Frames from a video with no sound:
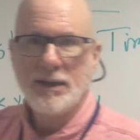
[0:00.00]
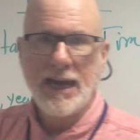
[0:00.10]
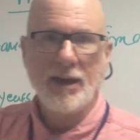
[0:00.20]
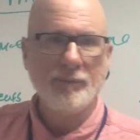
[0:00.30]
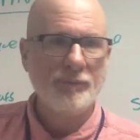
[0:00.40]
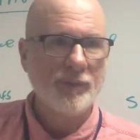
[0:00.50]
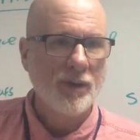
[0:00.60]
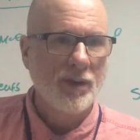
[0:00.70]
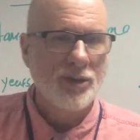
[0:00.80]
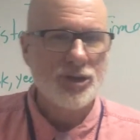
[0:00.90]
Now,
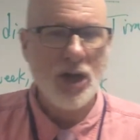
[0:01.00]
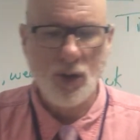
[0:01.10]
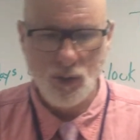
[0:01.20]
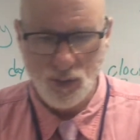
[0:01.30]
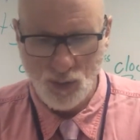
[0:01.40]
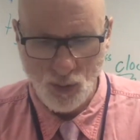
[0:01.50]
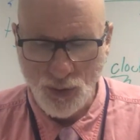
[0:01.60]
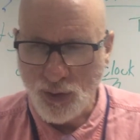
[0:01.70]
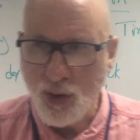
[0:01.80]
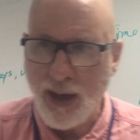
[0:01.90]
so
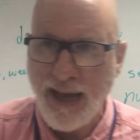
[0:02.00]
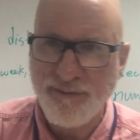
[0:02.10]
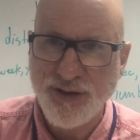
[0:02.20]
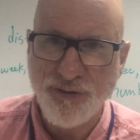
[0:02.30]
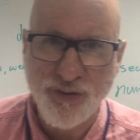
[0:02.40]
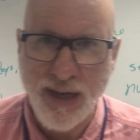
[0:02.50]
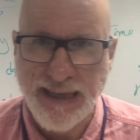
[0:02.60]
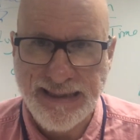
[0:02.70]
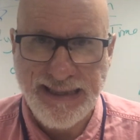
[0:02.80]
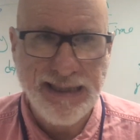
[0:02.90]
we all have different
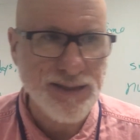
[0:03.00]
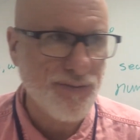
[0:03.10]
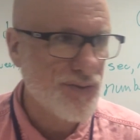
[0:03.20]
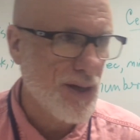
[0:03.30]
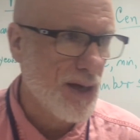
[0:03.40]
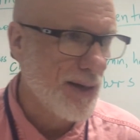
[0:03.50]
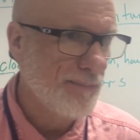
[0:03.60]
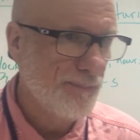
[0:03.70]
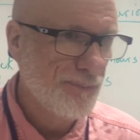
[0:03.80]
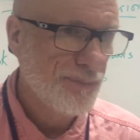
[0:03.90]
ideas of time.
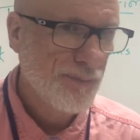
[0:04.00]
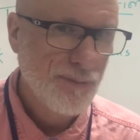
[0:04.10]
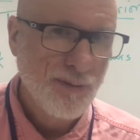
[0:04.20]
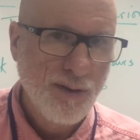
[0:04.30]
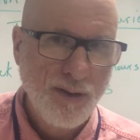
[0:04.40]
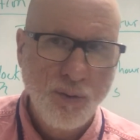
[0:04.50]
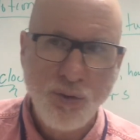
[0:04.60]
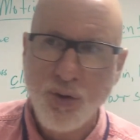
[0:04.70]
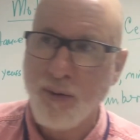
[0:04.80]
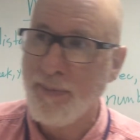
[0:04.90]

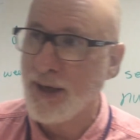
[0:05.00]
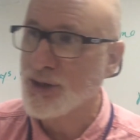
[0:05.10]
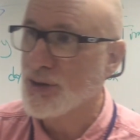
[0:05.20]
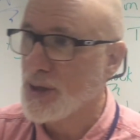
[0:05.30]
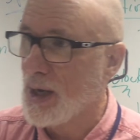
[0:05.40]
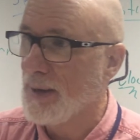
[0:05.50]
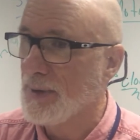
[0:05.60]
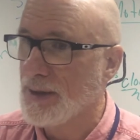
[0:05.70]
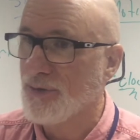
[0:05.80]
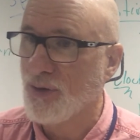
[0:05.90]
We all measure time
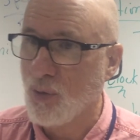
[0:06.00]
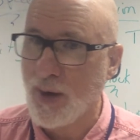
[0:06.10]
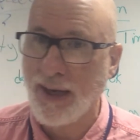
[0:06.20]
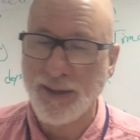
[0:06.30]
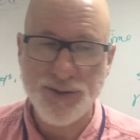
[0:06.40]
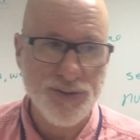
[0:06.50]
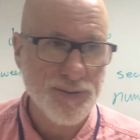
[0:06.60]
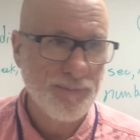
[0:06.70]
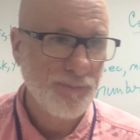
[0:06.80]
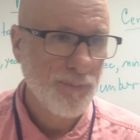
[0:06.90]
in different
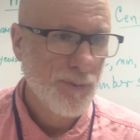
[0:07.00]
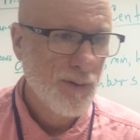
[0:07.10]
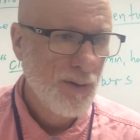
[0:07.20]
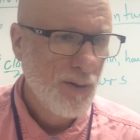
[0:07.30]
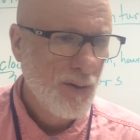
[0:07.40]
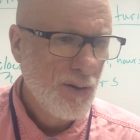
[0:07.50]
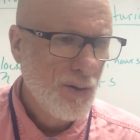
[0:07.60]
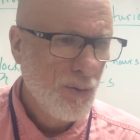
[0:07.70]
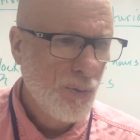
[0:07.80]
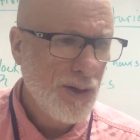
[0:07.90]
ways.
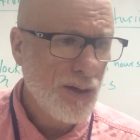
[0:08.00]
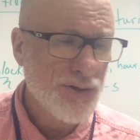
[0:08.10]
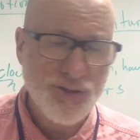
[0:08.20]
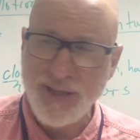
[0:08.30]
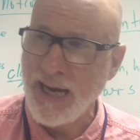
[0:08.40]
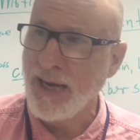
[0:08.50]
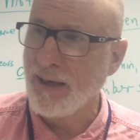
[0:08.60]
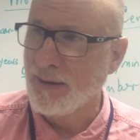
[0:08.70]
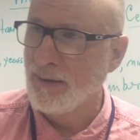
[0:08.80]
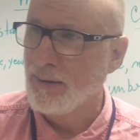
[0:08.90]
We
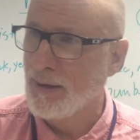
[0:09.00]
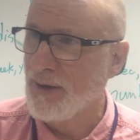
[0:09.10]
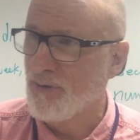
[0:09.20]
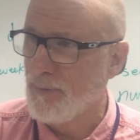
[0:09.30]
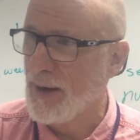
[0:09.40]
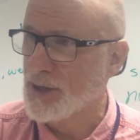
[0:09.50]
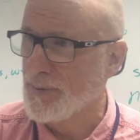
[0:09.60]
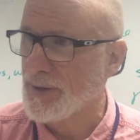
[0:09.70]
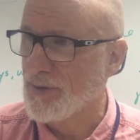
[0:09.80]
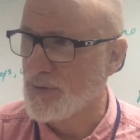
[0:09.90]
understand the different
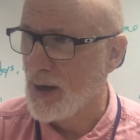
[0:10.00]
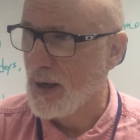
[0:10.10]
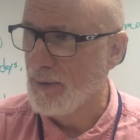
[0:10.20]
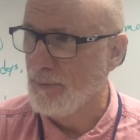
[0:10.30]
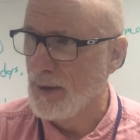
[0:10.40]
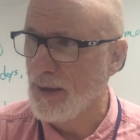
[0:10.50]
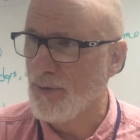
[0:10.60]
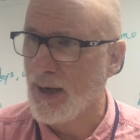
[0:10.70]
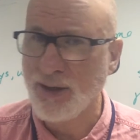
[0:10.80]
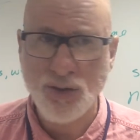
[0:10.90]
measurements of time,
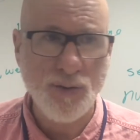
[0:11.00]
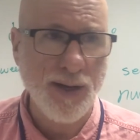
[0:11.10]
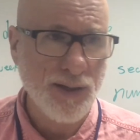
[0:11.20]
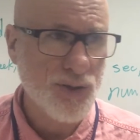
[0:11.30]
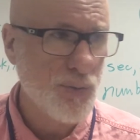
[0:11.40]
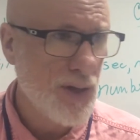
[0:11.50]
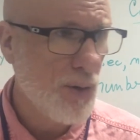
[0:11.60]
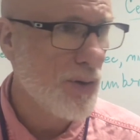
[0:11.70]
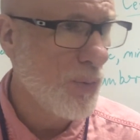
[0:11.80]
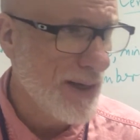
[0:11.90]
even at your age. We
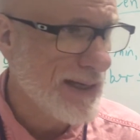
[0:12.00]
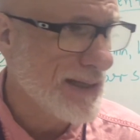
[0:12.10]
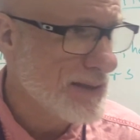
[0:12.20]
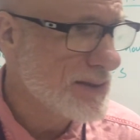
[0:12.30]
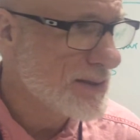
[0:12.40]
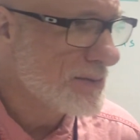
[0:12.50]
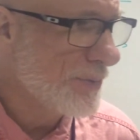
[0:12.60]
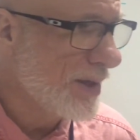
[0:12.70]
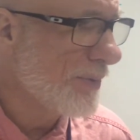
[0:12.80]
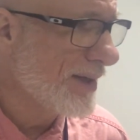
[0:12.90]
know what a week is. We know